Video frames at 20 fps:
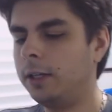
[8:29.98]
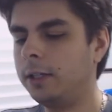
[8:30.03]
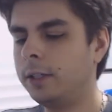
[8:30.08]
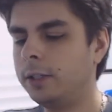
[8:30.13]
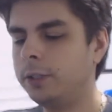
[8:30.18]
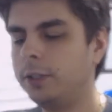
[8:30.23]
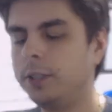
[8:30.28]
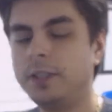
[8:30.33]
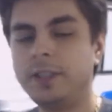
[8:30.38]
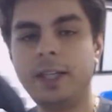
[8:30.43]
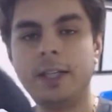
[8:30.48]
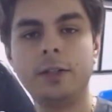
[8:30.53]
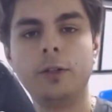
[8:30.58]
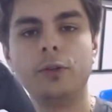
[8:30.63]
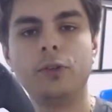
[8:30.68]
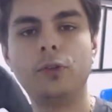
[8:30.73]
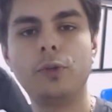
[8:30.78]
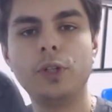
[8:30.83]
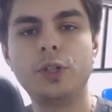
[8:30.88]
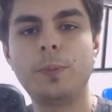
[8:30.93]

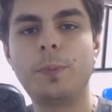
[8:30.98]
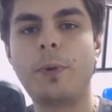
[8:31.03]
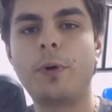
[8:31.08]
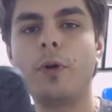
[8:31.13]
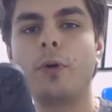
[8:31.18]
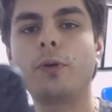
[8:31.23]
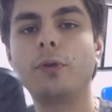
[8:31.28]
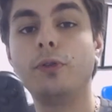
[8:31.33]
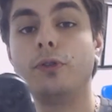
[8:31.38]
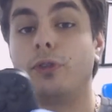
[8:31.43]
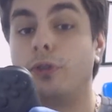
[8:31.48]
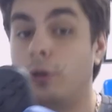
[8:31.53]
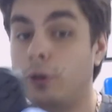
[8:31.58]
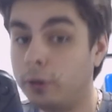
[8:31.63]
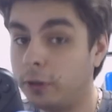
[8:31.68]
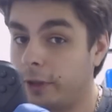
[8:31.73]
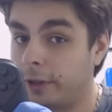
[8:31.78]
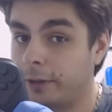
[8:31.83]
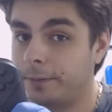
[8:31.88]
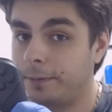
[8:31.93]
Nintendo Switch Pro
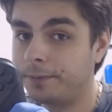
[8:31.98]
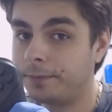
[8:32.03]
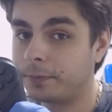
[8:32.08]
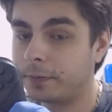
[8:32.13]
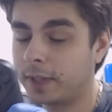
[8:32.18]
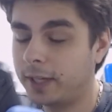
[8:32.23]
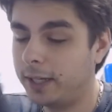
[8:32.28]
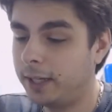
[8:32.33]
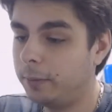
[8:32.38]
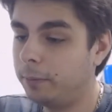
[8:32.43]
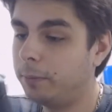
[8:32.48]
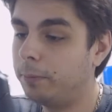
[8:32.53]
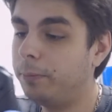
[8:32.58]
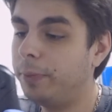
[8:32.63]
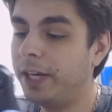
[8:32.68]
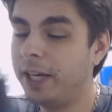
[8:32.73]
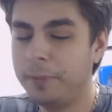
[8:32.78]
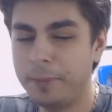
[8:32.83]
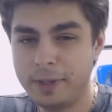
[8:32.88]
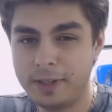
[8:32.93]
controller, and
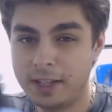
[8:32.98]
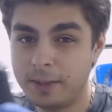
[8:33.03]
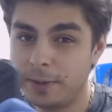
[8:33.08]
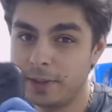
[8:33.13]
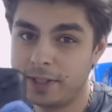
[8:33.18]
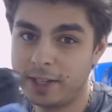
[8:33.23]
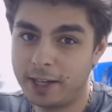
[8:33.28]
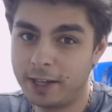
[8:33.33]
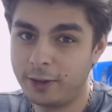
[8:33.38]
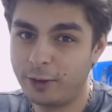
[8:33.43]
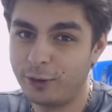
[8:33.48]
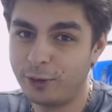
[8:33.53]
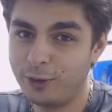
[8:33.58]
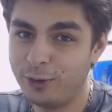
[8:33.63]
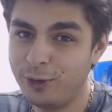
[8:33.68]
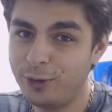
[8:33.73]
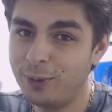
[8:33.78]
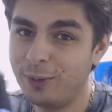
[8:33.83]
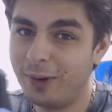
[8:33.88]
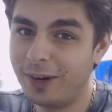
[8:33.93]
baby, let me tell you,
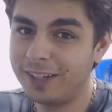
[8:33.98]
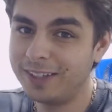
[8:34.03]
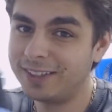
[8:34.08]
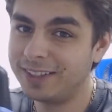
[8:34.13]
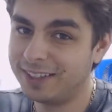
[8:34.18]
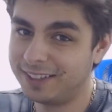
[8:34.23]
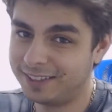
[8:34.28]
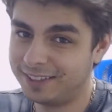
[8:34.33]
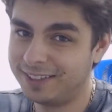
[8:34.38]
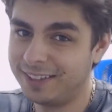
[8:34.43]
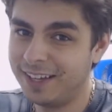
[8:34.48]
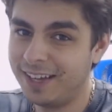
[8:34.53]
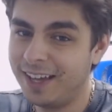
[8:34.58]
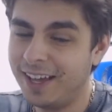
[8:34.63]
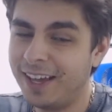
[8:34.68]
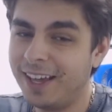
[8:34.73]
you want this.